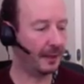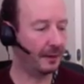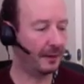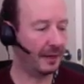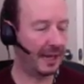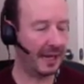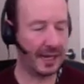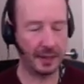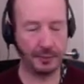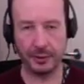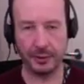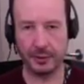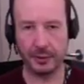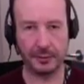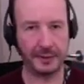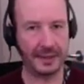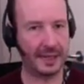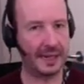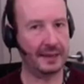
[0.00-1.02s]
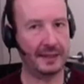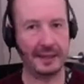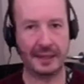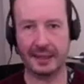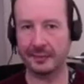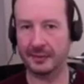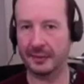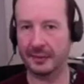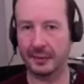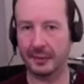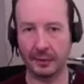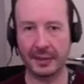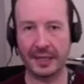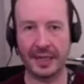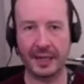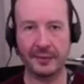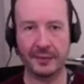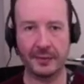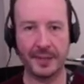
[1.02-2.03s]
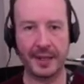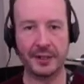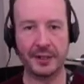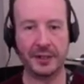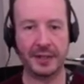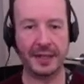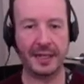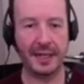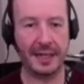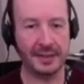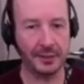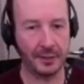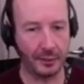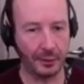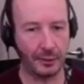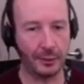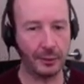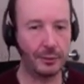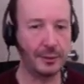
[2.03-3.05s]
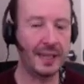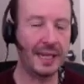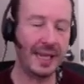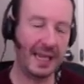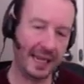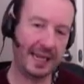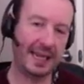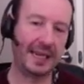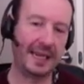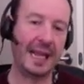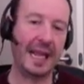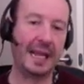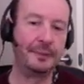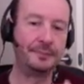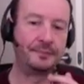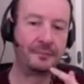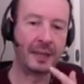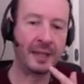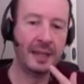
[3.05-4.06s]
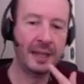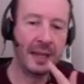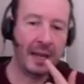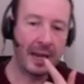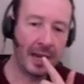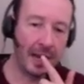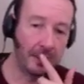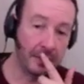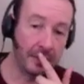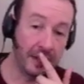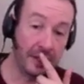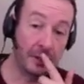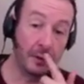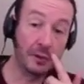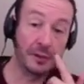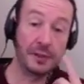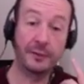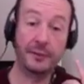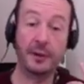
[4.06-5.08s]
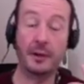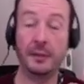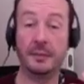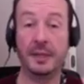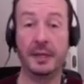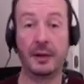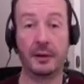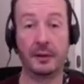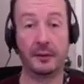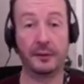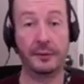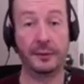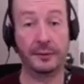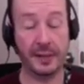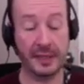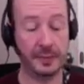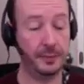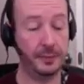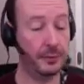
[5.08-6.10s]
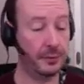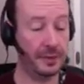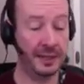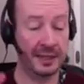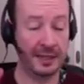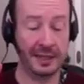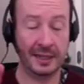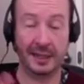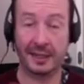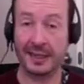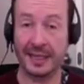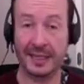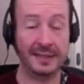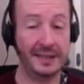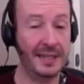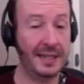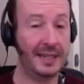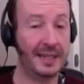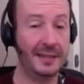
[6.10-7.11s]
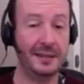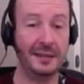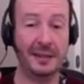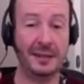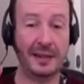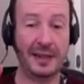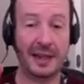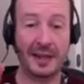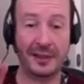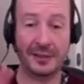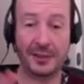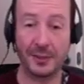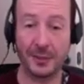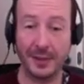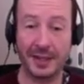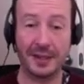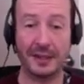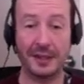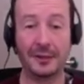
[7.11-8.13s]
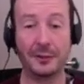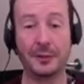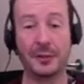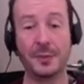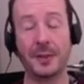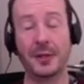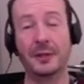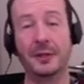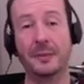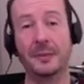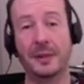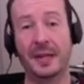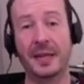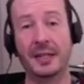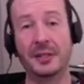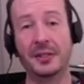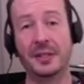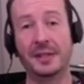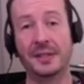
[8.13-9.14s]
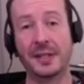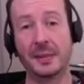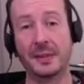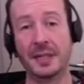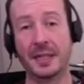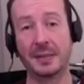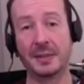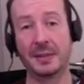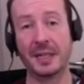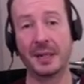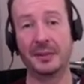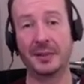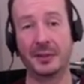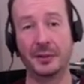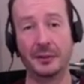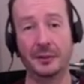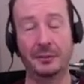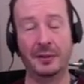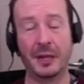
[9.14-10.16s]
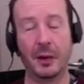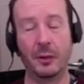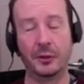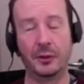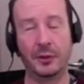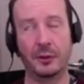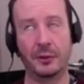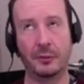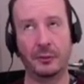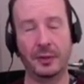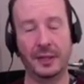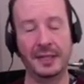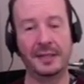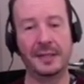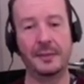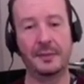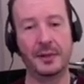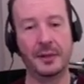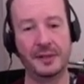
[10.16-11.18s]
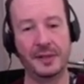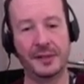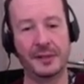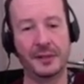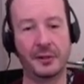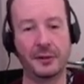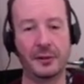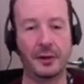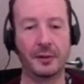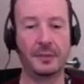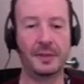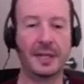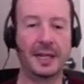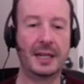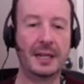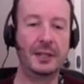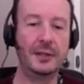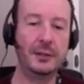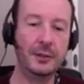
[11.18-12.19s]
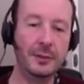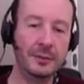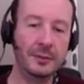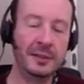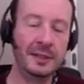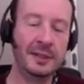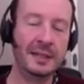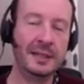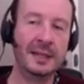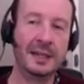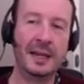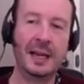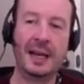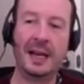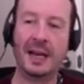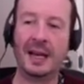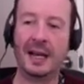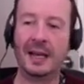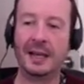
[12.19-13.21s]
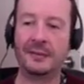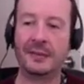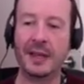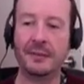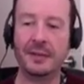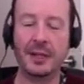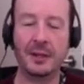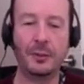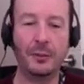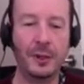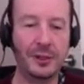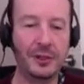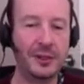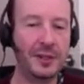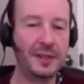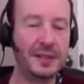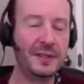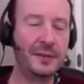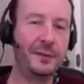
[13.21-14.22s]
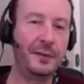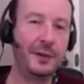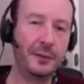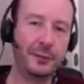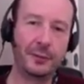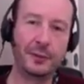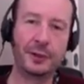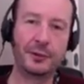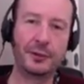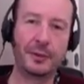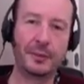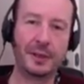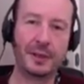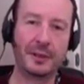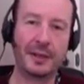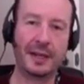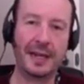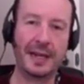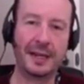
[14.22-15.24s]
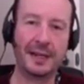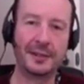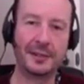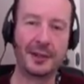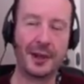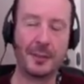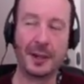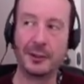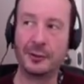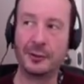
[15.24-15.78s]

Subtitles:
to put it all together, all that information is all in there. You can also find me on Facebook, LinkedIn, Twitter, and of course my homepage is www.releasehypnosis.com.au. If you have any questions, feel free to drop me a line anytime. I